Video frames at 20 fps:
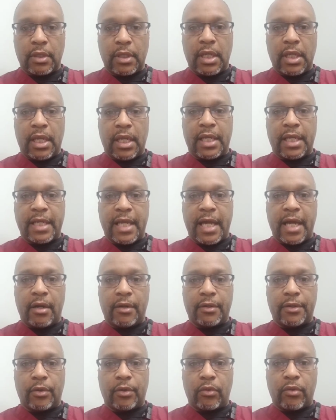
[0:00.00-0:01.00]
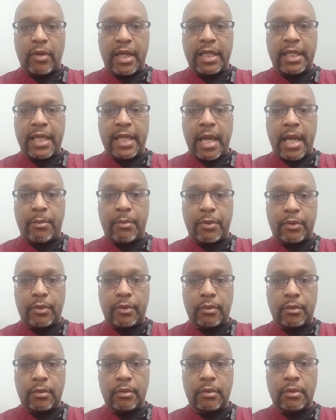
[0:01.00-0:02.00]
and how the right capital
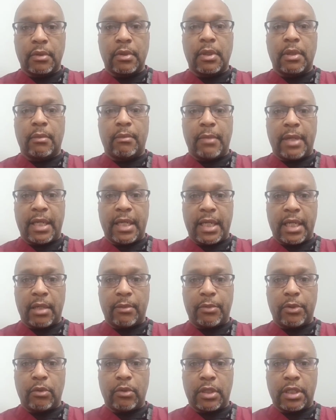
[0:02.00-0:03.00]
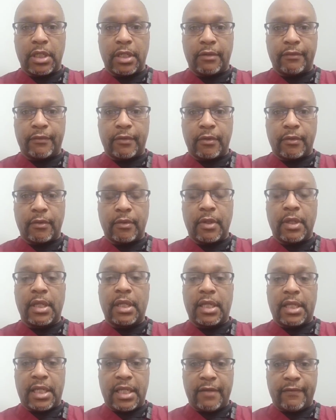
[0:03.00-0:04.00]
may help you cover
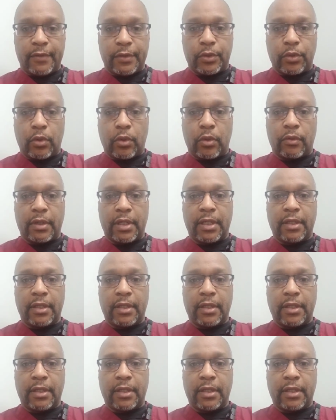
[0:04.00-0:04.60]
inventory,